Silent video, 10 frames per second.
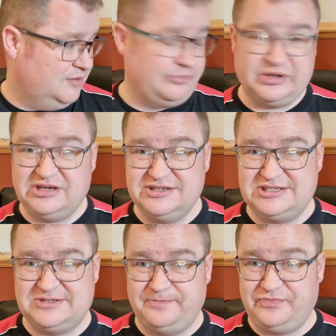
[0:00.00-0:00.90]

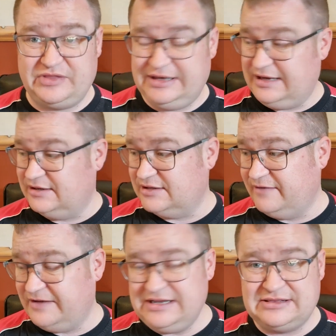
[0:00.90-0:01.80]
Because, yeah, if
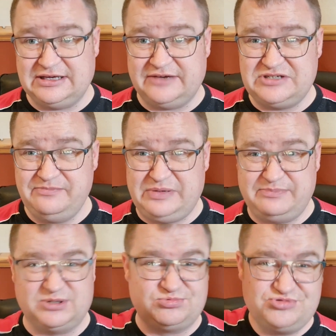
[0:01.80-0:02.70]
anything, I've seen
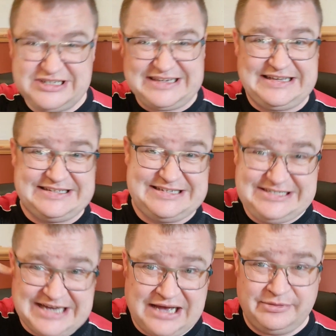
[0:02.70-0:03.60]
people really
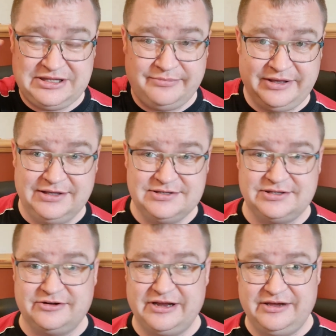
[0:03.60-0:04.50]
jamming them into
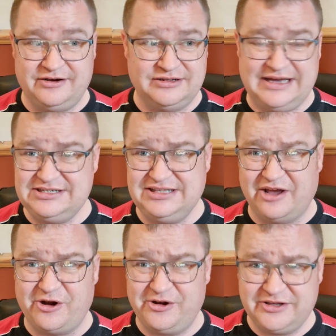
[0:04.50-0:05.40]
their ear and actually
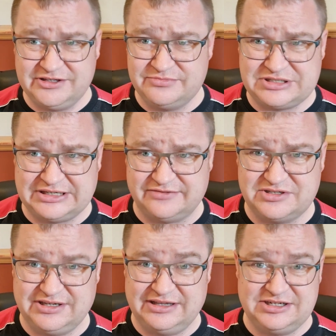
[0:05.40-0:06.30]
hurting themselves,
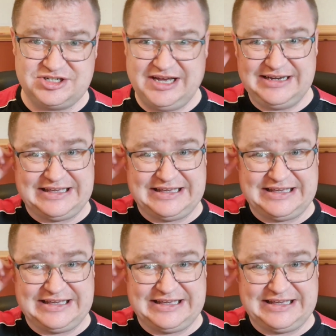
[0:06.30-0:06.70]
and then trying to